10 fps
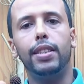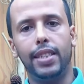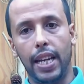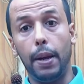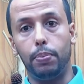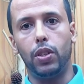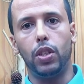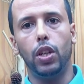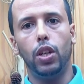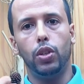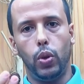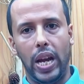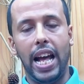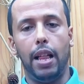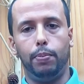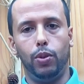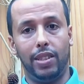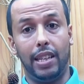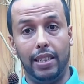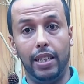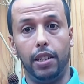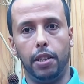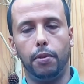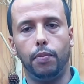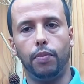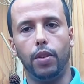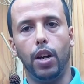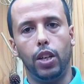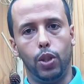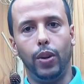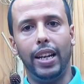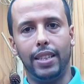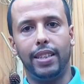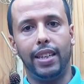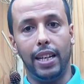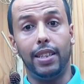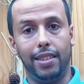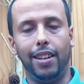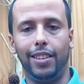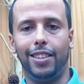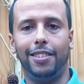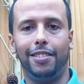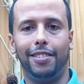tips to help you succeed. So let's get started.